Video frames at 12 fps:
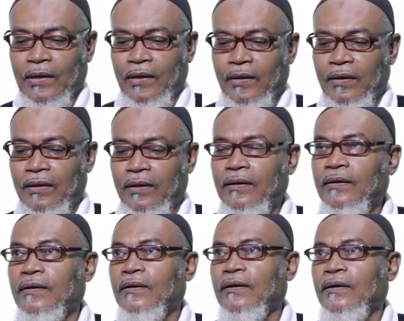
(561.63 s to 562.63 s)
and here
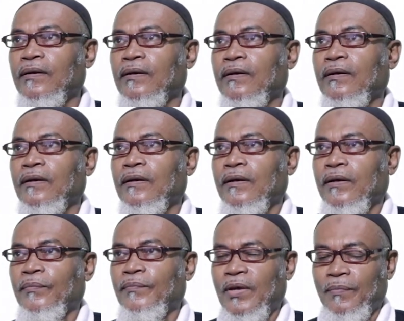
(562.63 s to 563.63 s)

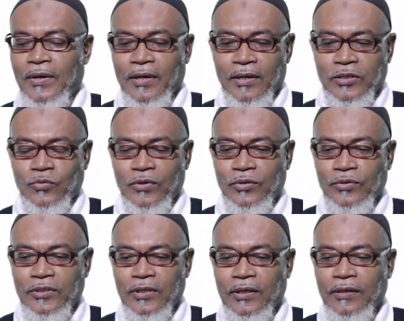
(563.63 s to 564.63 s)
maybe I just want to
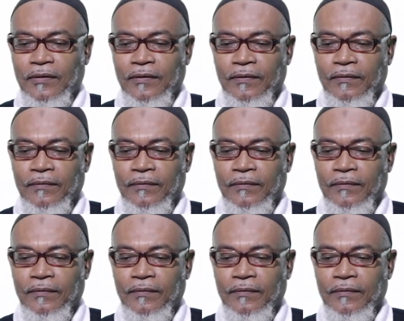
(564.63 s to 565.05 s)
say